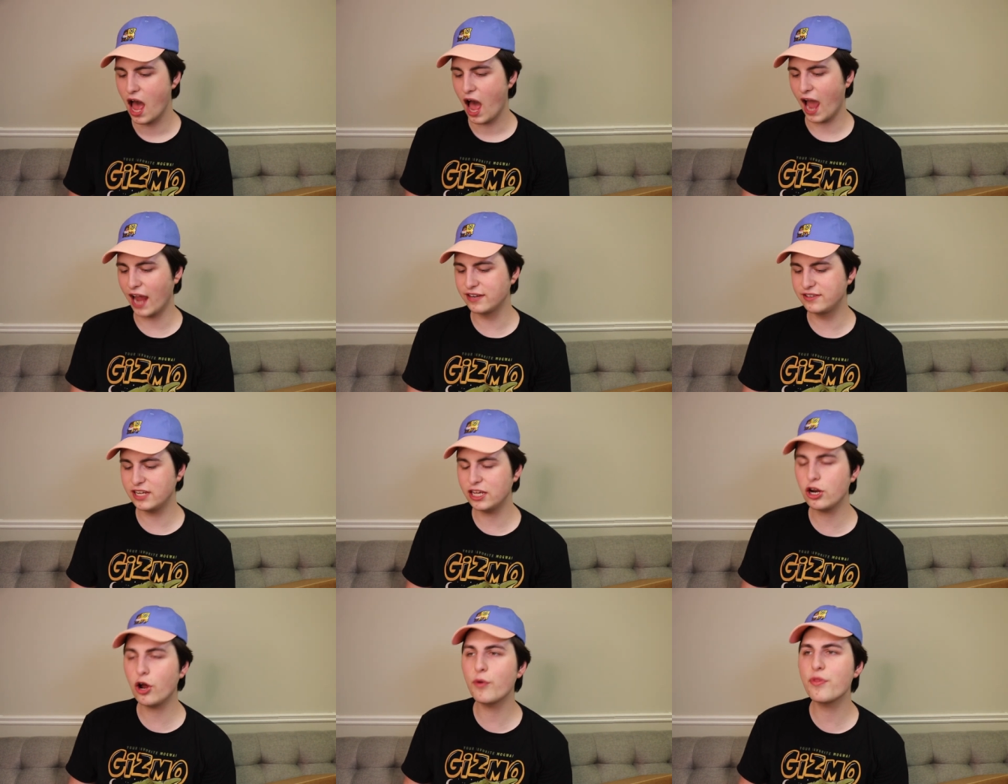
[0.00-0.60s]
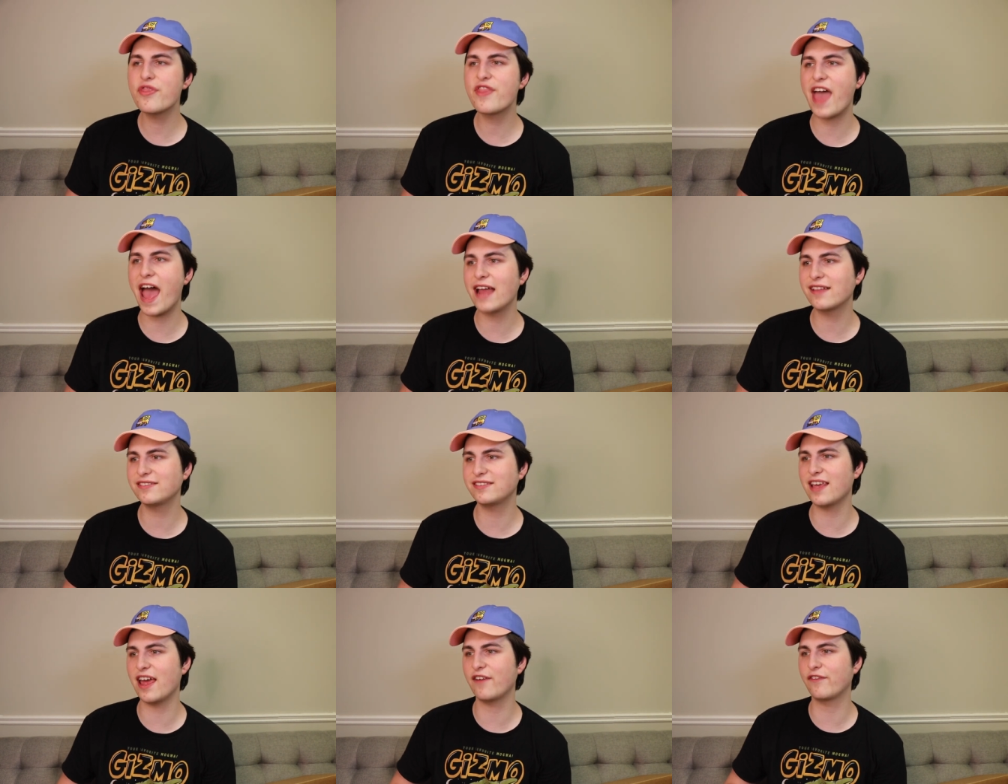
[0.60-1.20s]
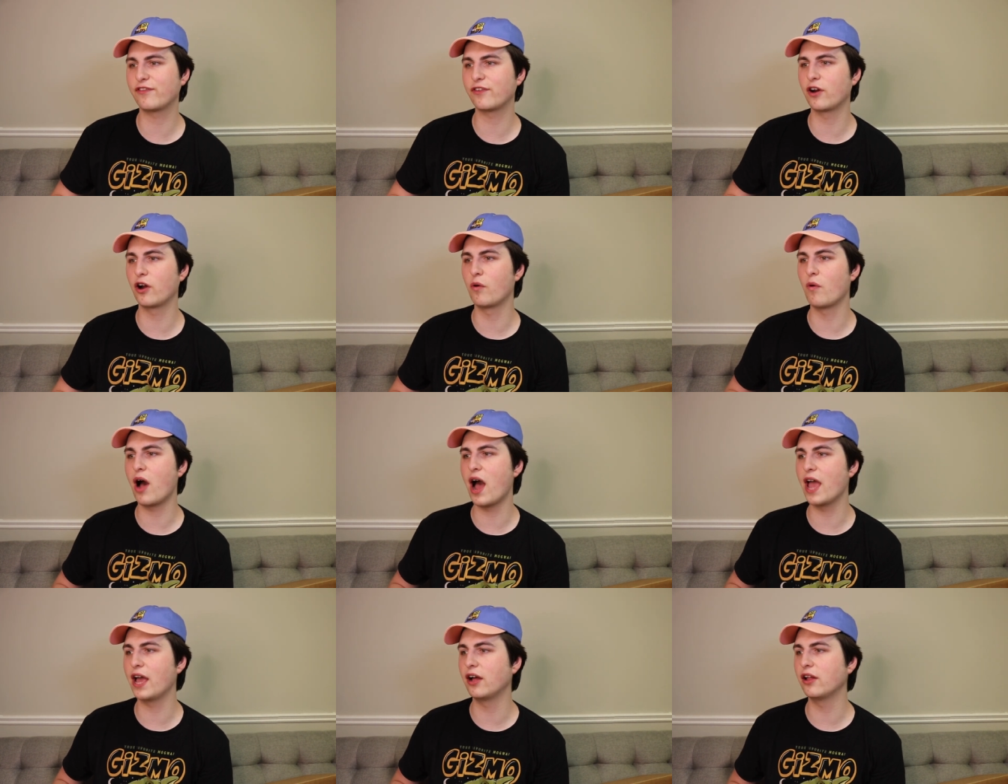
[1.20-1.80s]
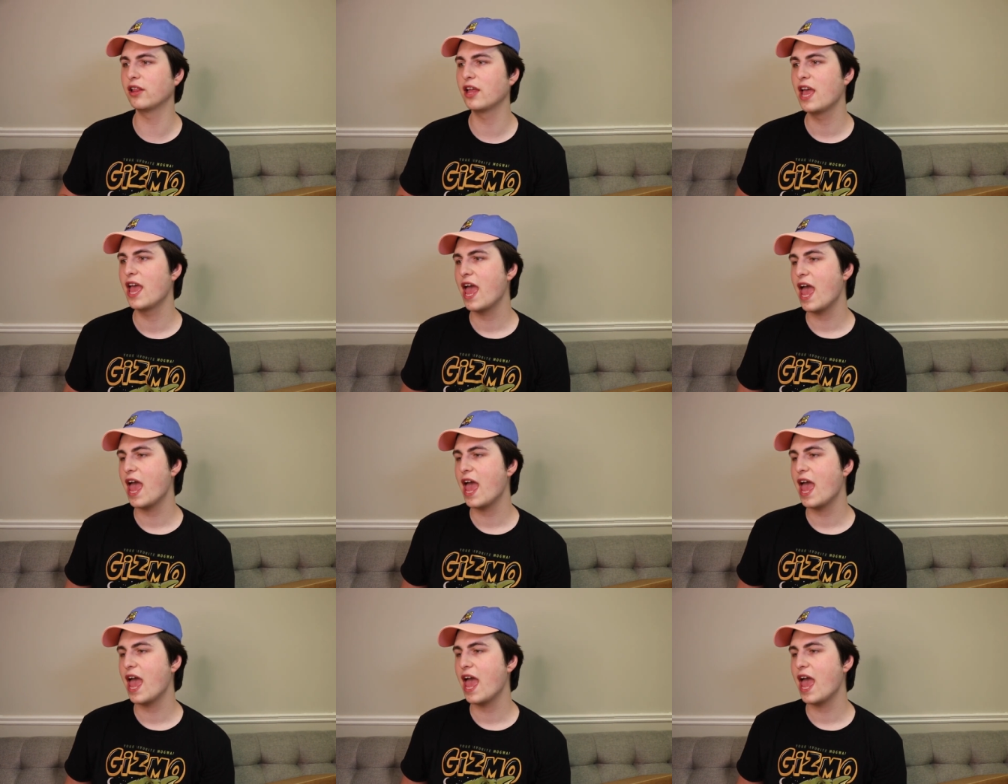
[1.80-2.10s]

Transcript: I did own that set for a while,